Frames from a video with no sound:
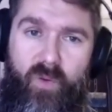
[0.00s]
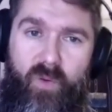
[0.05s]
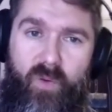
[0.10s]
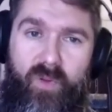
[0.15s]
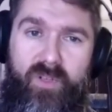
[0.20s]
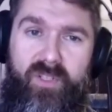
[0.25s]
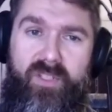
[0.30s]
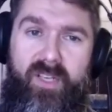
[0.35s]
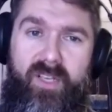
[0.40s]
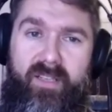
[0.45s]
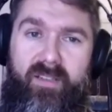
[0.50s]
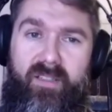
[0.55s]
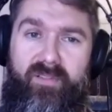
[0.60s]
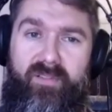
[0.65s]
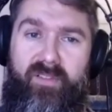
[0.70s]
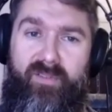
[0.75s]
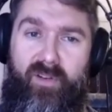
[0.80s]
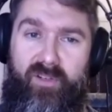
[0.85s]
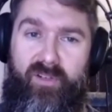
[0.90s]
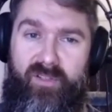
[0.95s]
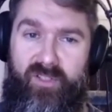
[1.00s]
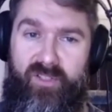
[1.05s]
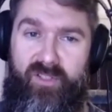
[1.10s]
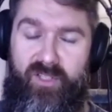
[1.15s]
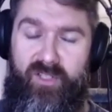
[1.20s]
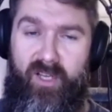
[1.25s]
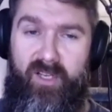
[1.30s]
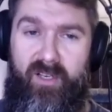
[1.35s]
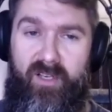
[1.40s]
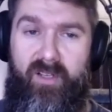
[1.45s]
Once the activity function is
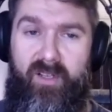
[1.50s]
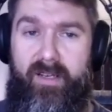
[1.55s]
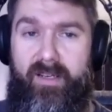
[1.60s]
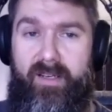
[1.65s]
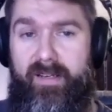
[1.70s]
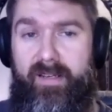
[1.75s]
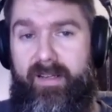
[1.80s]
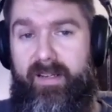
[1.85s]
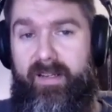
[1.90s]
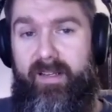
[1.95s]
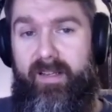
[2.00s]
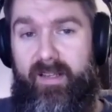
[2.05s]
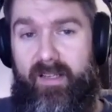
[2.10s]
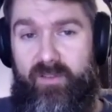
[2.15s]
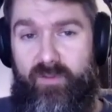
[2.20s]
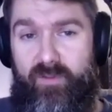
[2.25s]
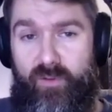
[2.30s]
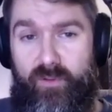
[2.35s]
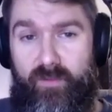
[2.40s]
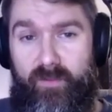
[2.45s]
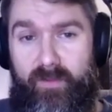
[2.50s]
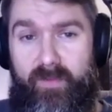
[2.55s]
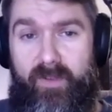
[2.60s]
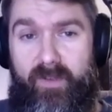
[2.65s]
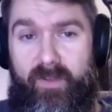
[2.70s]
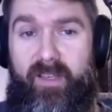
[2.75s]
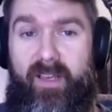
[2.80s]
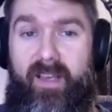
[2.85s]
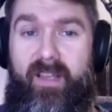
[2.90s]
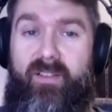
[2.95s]
done, it will
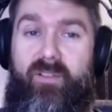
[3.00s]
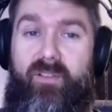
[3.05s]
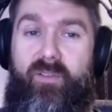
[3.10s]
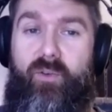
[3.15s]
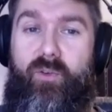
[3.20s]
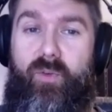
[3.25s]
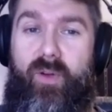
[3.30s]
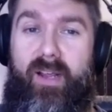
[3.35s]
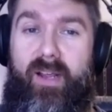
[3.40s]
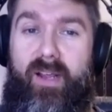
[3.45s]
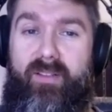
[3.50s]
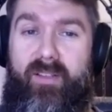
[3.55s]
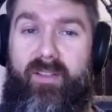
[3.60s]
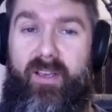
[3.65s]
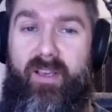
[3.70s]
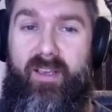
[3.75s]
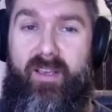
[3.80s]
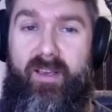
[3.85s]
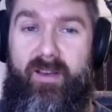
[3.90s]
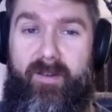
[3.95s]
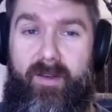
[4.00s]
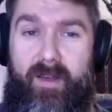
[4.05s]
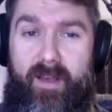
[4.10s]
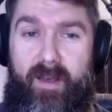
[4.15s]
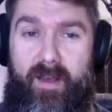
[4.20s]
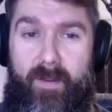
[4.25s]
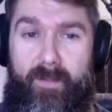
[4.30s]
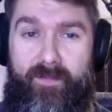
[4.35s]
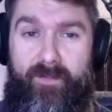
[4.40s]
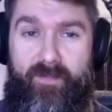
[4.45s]
again create a
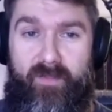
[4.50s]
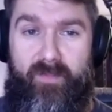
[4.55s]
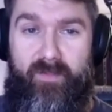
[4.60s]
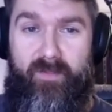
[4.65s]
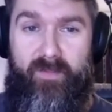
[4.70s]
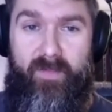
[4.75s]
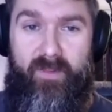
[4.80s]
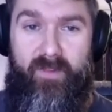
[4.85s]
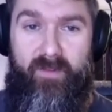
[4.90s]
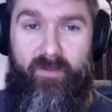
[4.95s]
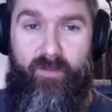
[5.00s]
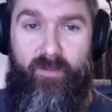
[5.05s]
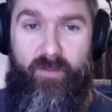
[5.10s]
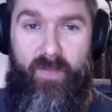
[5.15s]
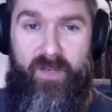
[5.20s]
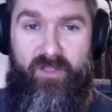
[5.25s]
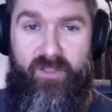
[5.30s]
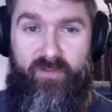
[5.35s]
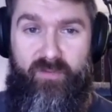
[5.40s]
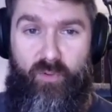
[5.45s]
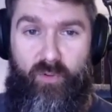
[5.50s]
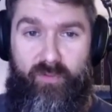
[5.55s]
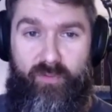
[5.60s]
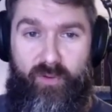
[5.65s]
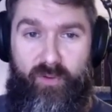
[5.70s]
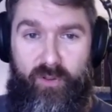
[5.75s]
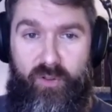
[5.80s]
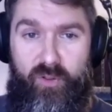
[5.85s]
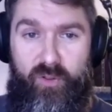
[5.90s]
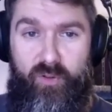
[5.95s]
message for
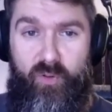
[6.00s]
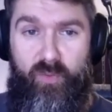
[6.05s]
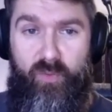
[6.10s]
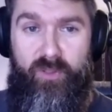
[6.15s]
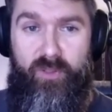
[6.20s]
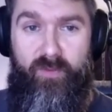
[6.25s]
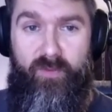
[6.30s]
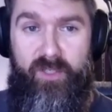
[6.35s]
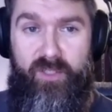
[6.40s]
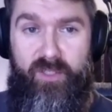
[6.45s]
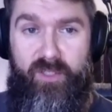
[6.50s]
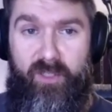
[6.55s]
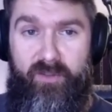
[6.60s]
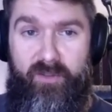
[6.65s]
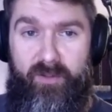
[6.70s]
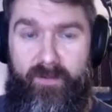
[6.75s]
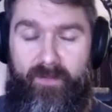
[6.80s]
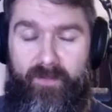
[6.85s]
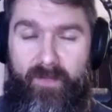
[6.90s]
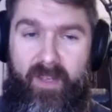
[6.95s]
the queue with the result.